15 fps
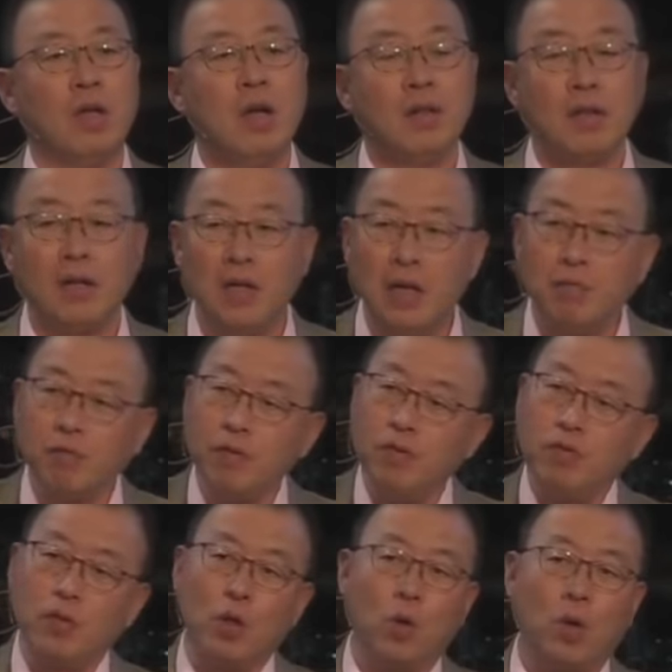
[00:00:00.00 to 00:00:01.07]
that even
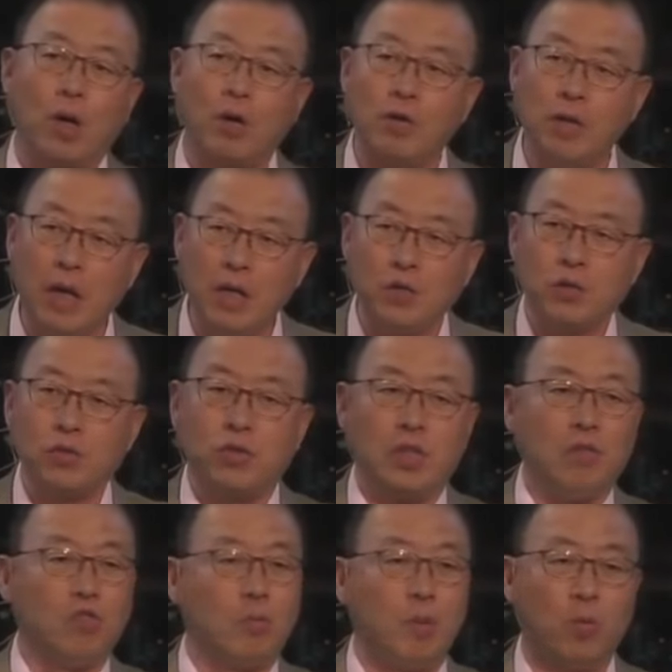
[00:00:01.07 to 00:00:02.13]
though our nature
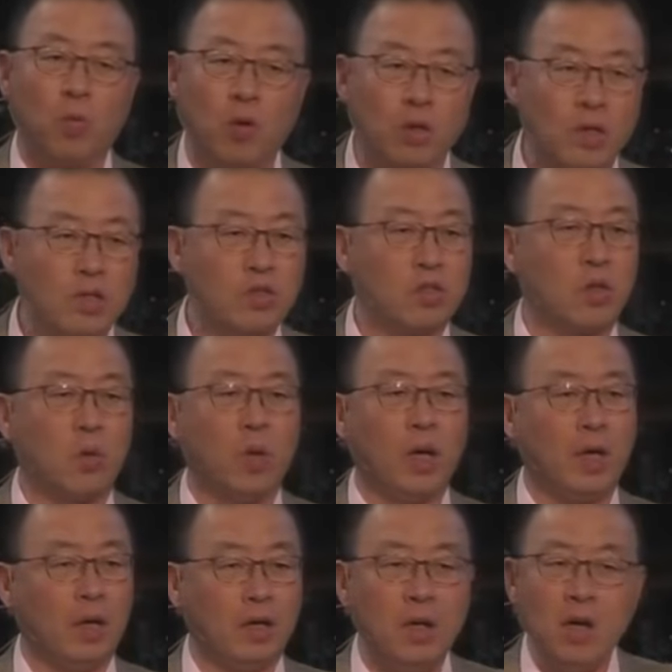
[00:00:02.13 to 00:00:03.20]
seems to be working so
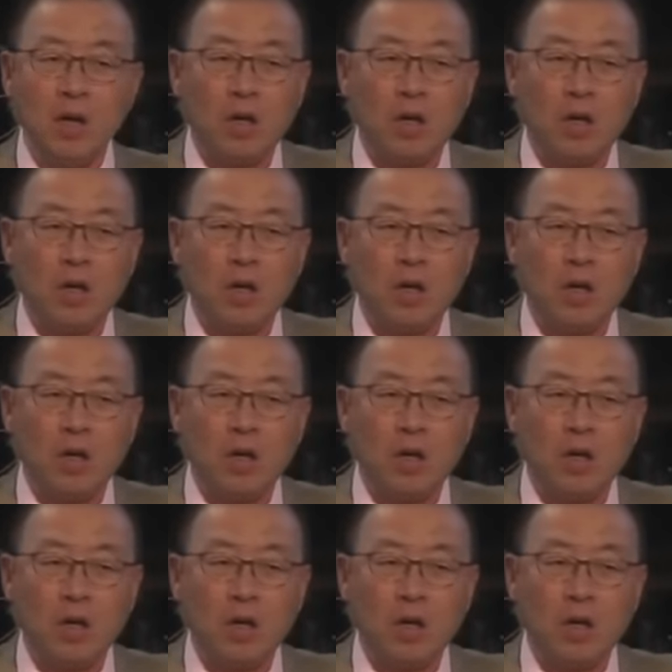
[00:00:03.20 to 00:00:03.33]
well and